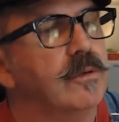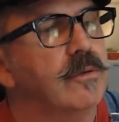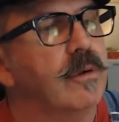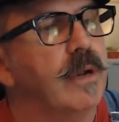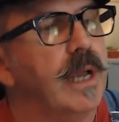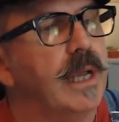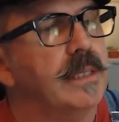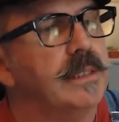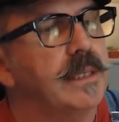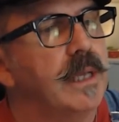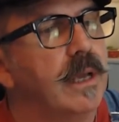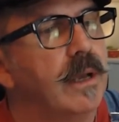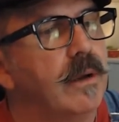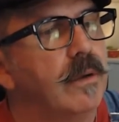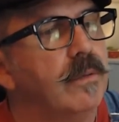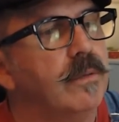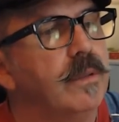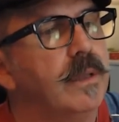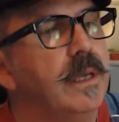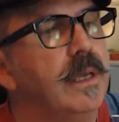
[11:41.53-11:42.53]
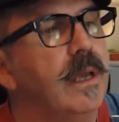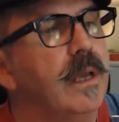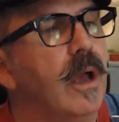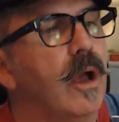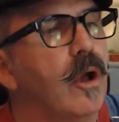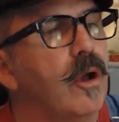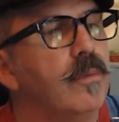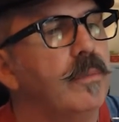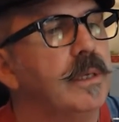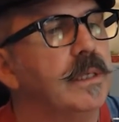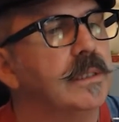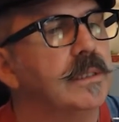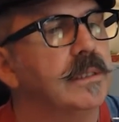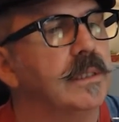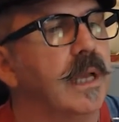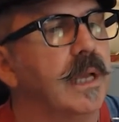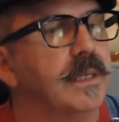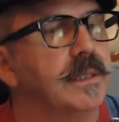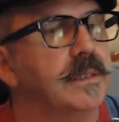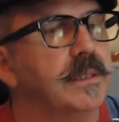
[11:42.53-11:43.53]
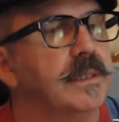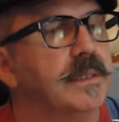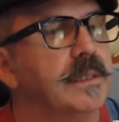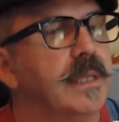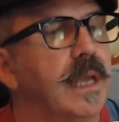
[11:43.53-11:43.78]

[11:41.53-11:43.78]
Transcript: creates healthy homeostasis,